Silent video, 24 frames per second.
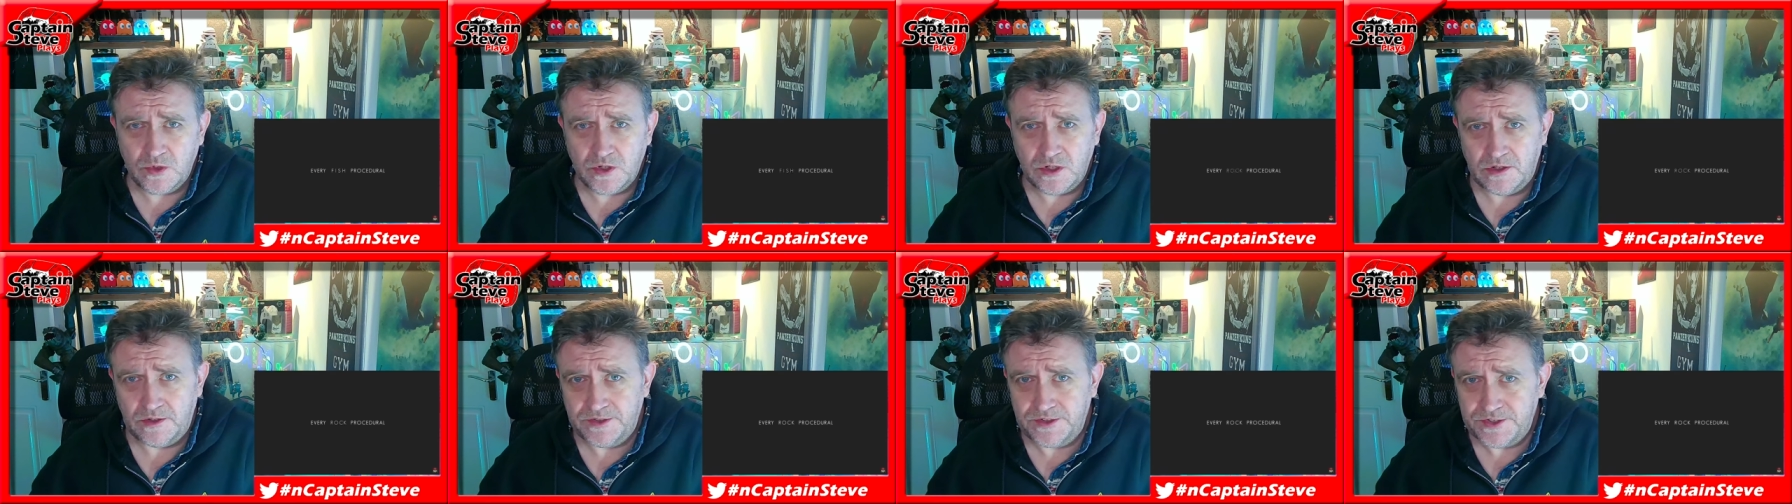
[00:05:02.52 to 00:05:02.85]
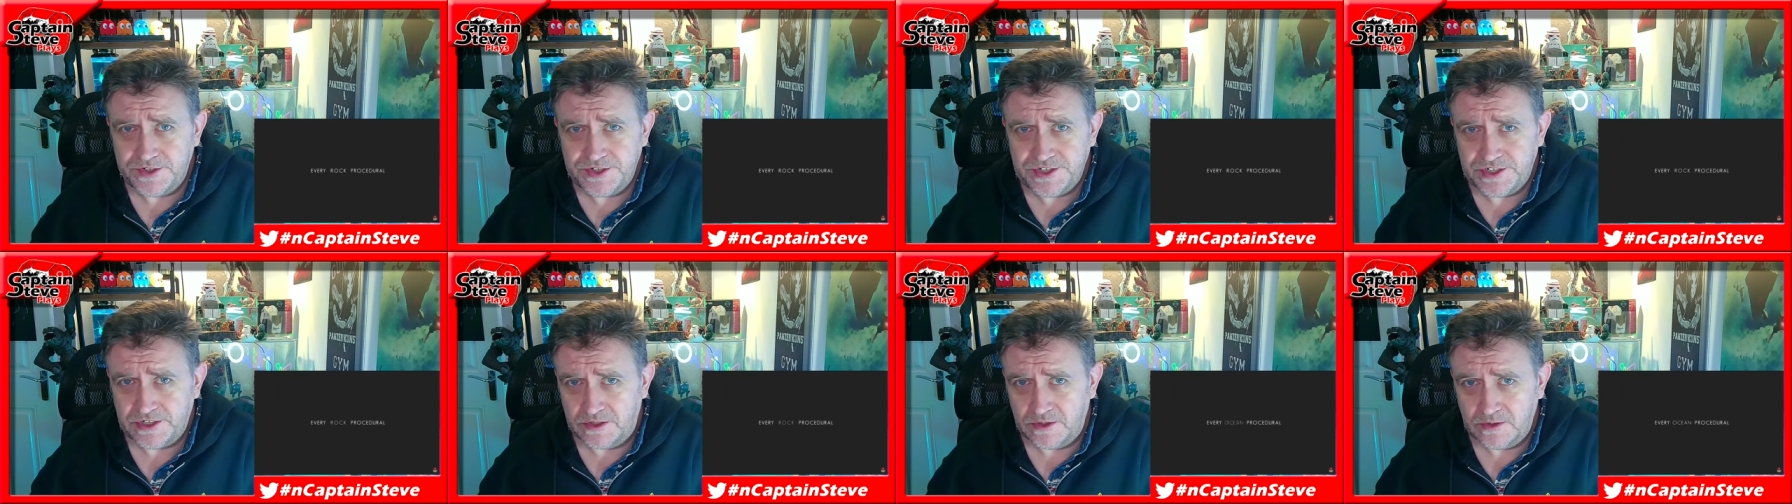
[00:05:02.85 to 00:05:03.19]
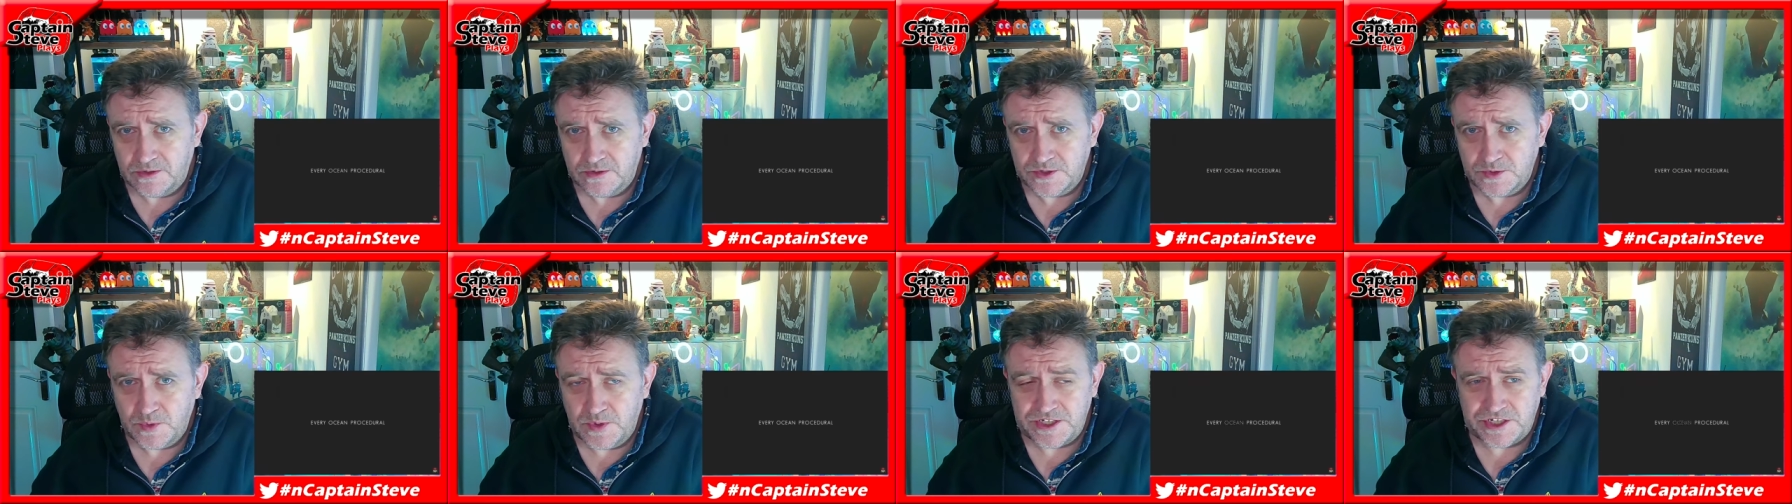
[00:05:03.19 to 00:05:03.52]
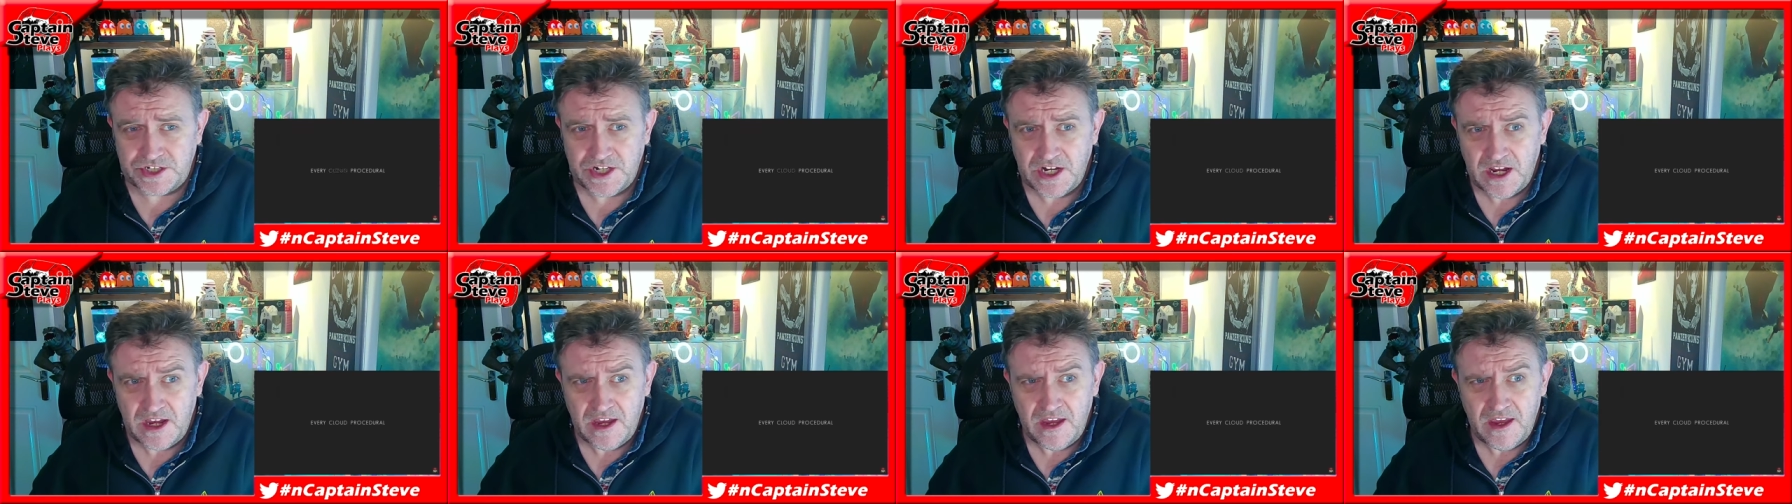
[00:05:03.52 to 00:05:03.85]
consoles,
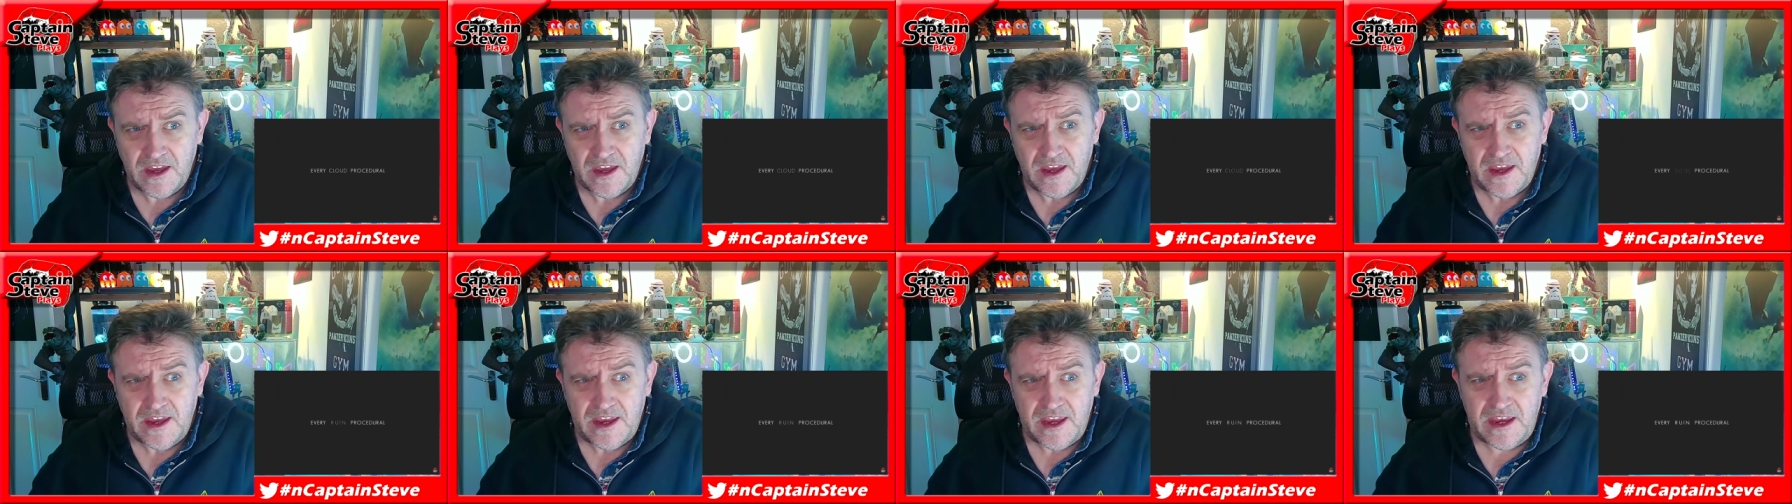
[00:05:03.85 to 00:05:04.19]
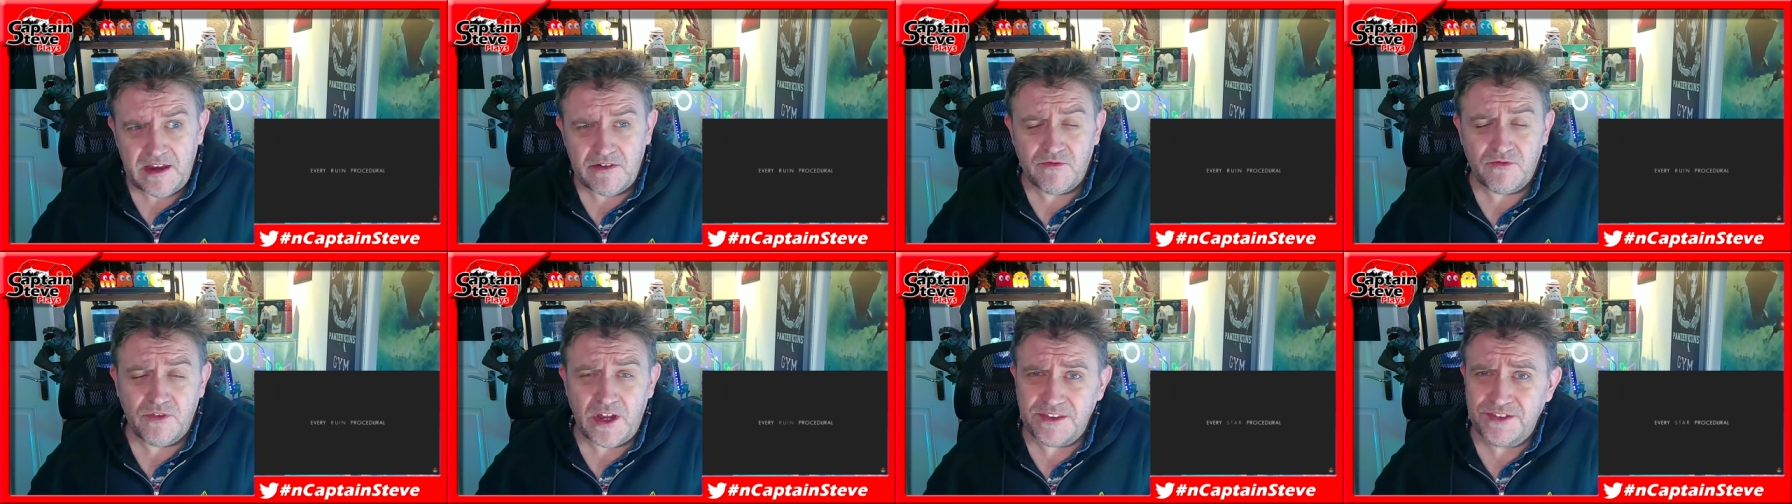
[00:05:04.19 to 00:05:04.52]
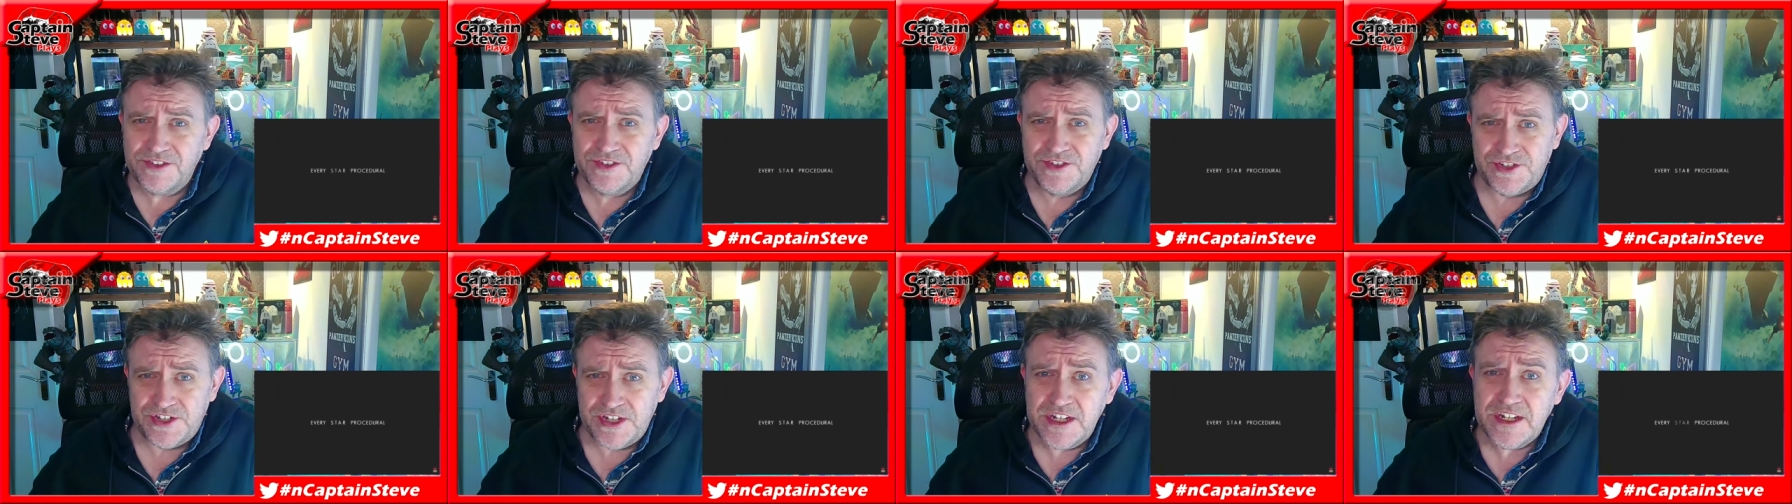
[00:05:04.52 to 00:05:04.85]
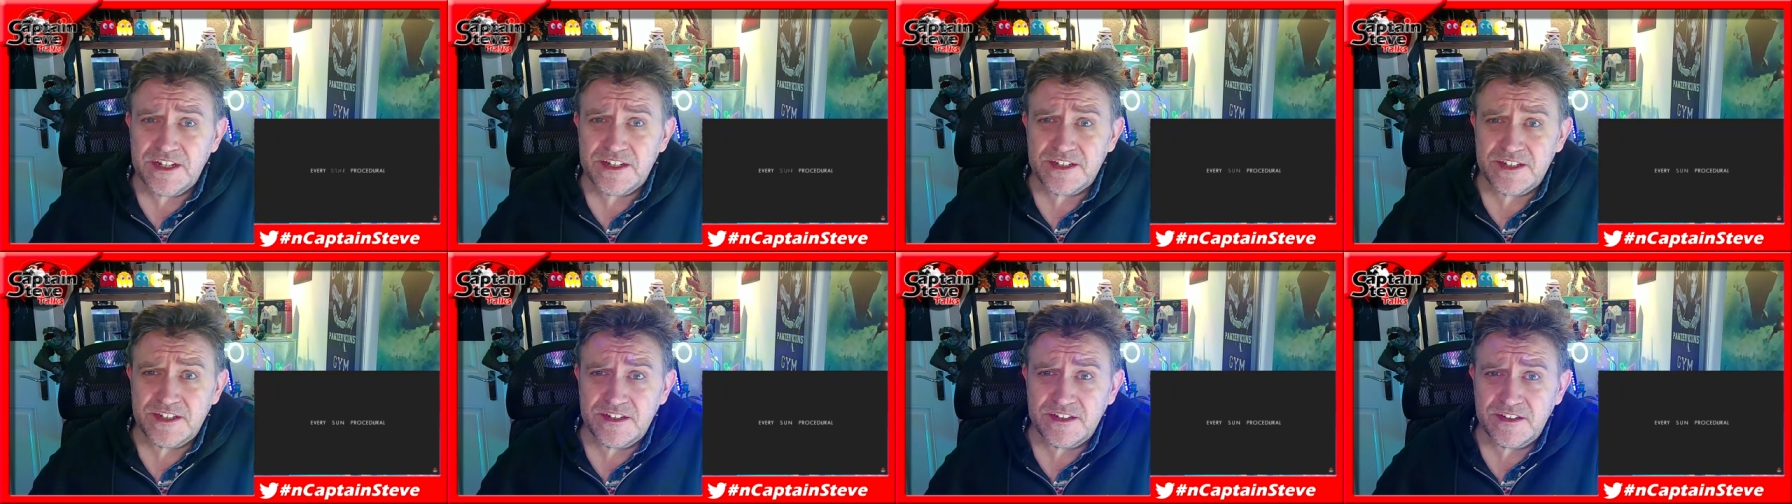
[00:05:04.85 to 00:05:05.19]
which it runs it.